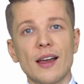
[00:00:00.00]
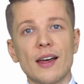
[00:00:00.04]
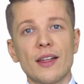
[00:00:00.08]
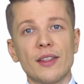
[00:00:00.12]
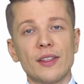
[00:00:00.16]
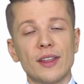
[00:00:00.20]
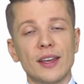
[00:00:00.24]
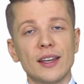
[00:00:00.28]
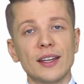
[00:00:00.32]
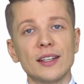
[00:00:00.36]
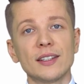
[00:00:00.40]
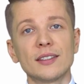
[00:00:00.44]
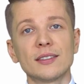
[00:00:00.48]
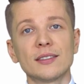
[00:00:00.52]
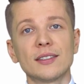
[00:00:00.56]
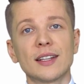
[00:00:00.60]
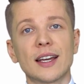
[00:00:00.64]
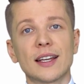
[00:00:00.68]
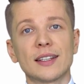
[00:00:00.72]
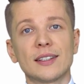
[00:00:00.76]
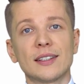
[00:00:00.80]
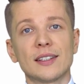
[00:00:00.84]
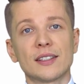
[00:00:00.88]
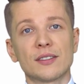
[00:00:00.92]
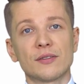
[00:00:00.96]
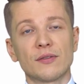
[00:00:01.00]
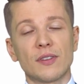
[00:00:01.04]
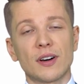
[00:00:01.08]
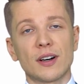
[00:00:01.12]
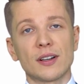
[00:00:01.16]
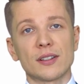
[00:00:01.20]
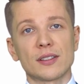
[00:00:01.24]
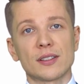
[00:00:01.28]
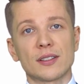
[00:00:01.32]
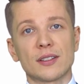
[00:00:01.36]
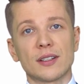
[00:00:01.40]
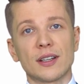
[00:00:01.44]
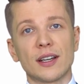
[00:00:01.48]
The internet is
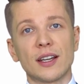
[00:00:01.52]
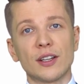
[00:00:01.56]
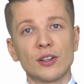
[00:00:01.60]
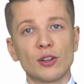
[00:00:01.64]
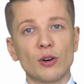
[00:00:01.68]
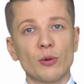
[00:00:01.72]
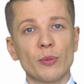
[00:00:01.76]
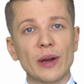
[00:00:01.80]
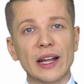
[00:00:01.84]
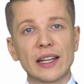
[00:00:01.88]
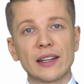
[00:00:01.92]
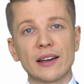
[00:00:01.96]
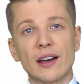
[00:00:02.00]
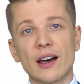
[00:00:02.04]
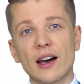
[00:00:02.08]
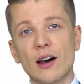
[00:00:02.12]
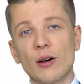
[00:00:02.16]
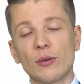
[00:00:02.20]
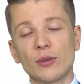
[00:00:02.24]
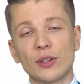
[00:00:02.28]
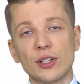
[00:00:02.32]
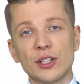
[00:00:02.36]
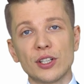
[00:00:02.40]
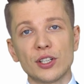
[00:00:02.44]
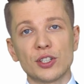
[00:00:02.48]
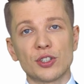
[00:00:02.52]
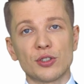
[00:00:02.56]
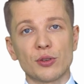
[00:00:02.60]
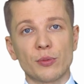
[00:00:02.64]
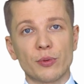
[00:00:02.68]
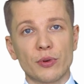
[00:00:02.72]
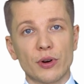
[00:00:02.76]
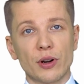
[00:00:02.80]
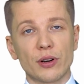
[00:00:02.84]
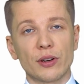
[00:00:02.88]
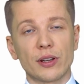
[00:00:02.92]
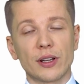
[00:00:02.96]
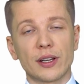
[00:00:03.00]
vast, and no matter how niche your
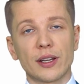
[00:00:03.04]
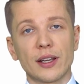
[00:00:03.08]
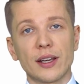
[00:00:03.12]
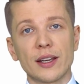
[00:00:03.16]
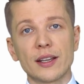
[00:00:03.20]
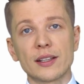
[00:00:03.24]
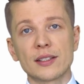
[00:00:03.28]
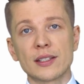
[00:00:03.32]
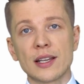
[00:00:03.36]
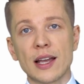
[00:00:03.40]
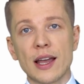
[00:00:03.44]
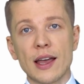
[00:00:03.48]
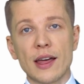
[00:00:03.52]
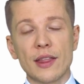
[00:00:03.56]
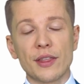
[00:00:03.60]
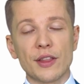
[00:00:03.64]
product is,